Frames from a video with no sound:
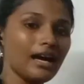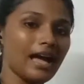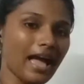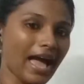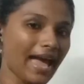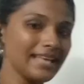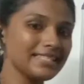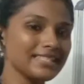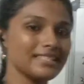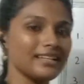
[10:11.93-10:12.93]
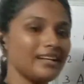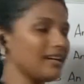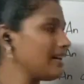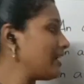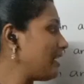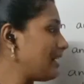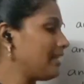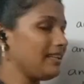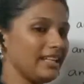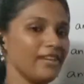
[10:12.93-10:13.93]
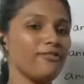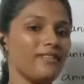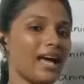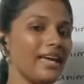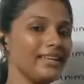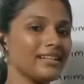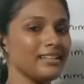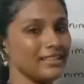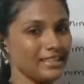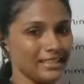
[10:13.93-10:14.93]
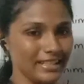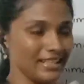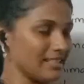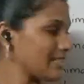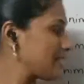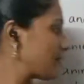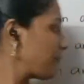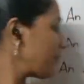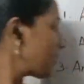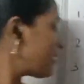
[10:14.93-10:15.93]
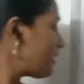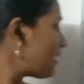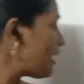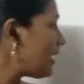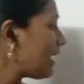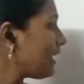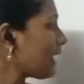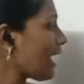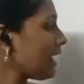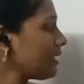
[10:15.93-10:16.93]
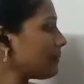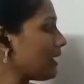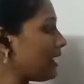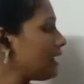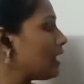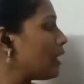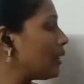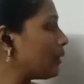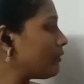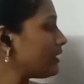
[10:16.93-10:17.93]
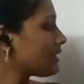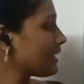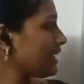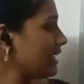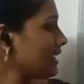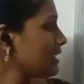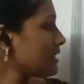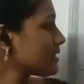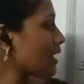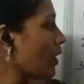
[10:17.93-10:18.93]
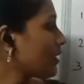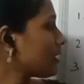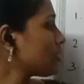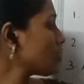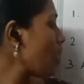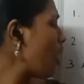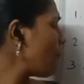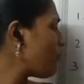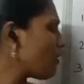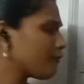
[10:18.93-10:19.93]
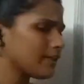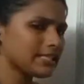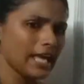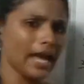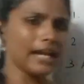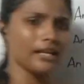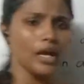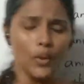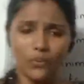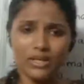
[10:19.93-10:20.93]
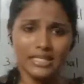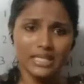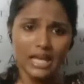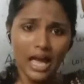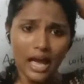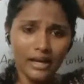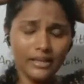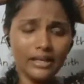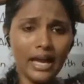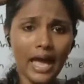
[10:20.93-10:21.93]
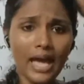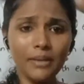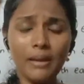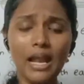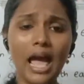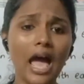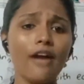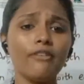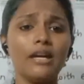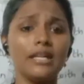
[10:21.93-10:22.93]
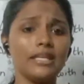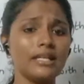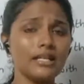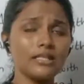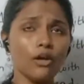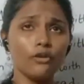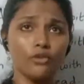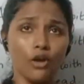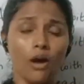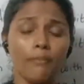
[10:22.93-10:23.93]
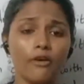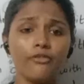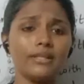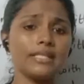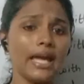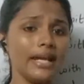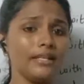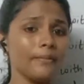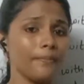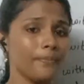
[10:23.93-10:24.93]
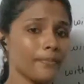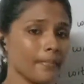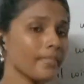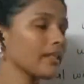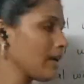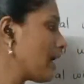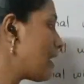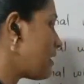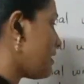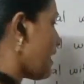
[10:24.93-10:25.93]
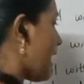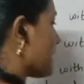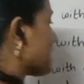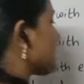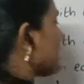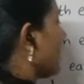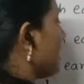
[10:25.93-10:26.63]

has a leaf-like ears. An animal with ears on the top of its head. Which animal have ears on top of its head? Yes,